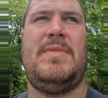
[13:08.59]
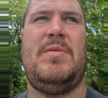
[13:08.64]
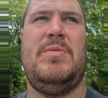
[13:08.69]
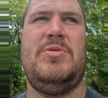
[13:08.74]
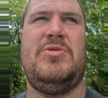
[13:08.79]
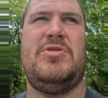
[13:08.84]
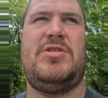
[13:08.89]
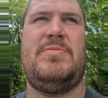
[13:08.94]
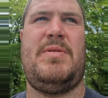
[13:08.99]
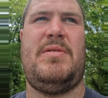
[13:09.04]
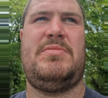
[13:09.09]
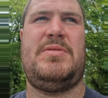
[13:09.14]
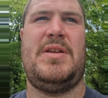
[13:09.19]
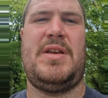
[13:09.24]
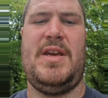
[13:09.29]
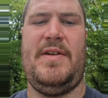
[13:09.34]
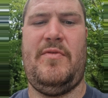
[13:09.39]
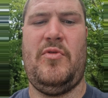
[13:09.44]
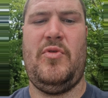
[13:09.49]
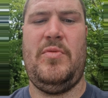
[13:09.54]
we just supposed to
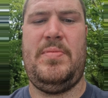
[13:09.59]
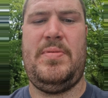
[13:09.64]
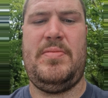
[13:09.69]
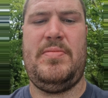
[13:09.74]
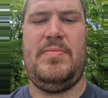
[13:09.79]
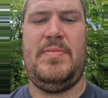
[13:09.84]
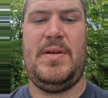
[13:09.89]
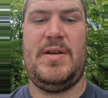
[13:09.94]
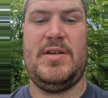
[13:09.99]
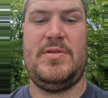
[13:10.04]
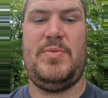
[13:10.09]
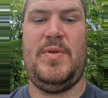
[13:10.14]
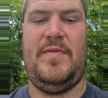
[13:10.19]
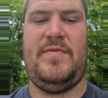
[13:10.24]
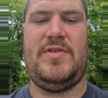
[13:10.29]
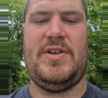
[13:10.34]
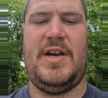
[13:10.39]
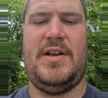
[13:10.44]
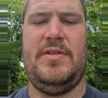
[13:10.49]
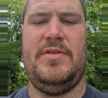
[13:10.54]
give up because we
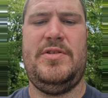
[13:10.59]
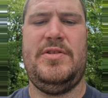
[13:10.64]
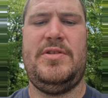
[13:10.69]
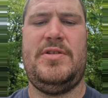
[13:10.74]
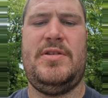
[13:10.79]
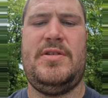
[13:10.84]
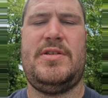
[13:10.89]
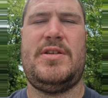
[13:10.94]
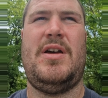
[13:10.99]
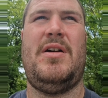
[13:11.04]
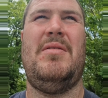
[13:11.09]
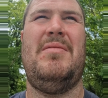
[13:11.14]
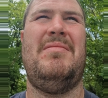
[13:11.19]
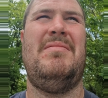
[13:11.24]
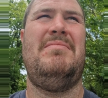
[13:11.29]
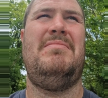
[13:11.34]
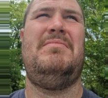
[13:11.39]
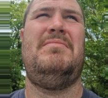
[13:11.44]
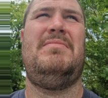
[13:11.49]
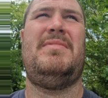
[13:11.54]
have challenges, so
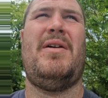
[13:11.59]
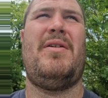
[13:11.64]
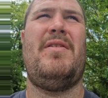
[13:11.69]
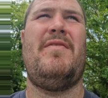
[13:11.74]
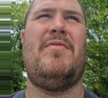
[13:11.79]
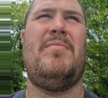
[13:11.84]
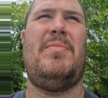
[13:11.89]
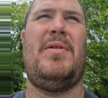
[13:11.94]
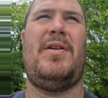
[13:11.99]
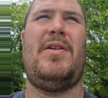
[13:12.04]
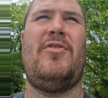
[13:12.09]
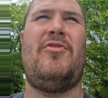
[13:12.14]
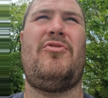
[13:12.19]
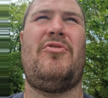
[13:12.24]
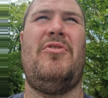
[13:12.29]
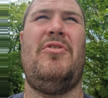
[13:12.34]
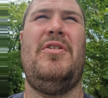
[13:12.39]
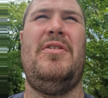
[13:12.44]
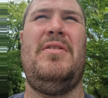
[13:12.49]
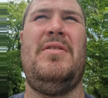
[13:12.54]
don't even bother
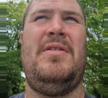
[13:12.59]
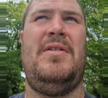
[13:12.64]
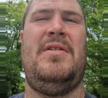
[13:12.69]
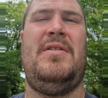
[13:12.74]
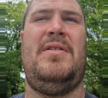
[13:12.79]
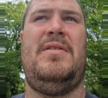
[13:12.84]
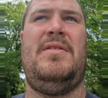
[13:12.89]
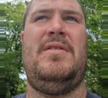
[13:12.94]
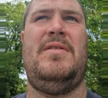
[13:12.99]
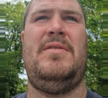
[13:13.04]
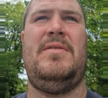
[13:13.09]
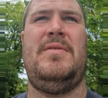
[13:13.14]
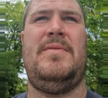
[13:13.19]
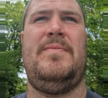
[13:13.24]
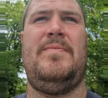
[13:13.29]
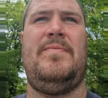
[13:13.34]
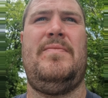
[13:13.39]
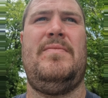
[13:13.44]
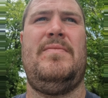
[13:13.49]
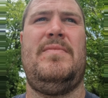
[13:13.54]
trying?
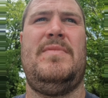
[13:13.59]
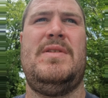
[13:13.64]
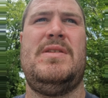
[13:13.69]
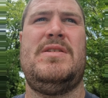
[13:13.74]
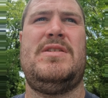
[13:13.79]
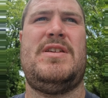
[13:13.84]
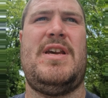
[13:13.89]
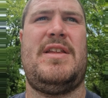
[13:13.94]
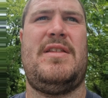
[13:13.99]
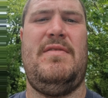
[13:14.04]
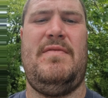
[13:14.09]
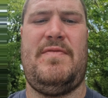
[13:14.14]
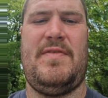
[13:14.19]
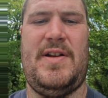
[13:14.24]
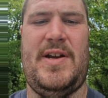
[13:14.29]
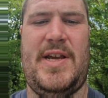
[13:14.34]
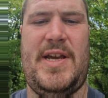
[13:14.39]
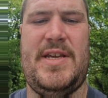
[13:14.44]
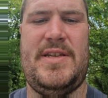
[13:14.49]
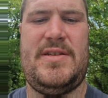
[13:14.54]
Settle
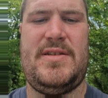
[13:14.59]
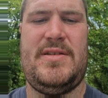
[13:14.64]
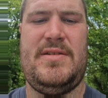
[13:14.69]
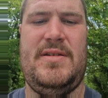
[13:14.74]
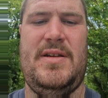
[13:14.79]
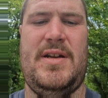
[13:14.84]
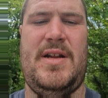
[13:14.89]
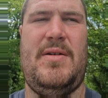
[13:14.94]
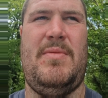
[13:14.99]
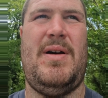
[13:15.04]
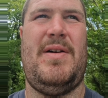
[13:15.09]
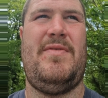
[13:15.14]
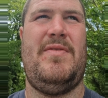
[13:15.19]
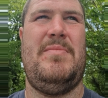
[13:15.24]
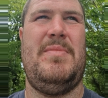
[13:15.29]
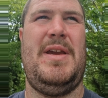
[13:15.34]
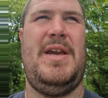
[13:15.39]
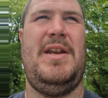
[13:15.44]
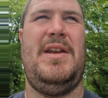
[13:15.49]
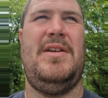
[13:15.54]
for less, you know, have a
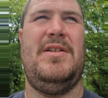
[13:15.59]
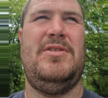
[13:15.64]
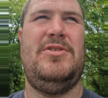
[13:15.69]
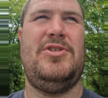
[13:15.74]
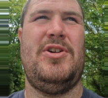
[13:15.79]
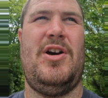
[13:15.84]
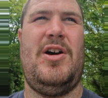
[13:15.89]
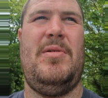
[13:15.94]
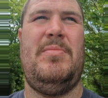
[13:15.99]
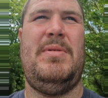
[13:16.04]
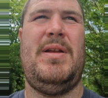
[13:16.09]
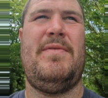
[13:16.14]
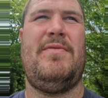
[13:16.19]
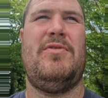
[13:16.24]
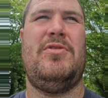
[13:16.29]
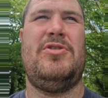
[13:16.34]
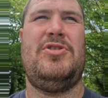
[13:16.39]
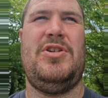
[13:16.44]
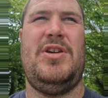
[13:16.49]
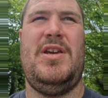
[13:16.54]
menial job,
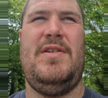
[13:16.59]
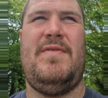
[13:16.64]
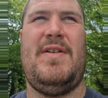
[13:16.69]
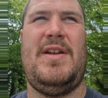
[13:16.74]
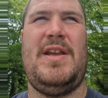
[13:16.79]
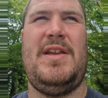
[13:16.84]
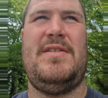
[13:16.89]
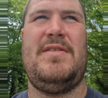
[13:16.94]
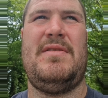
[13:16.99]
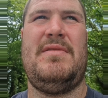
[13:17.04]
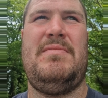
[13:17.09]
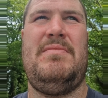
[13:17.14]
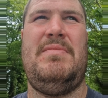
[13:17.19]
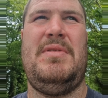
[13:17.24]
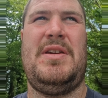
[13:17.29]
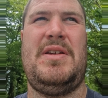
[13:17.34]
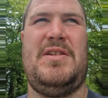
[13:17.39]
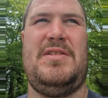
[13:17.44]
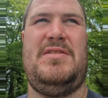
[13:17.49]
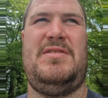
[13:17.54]
never achieve anything
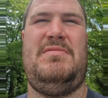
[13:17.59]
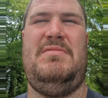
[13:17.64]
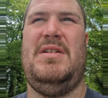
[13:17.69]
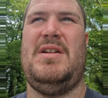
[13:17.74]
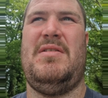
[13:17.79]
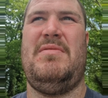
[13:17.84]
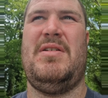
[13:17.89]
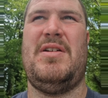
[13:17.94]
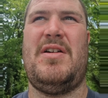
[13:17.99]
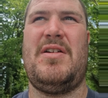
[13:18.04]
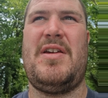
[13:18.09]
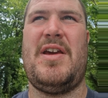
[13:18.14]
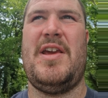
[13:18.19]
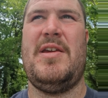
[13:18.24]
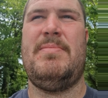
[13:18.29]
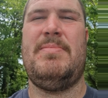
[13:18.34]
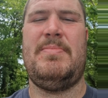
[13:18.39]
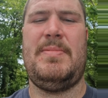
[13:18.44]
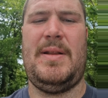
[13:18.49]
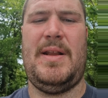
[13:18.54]
because, you know, you're not
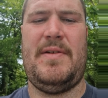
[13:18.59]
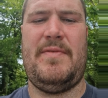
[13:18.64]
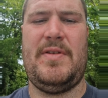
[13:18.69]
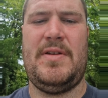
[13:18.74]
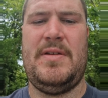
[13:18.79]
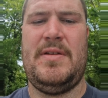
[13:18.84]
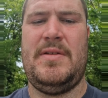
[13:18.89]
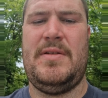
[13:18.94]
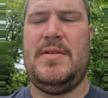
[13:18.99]
capable of it.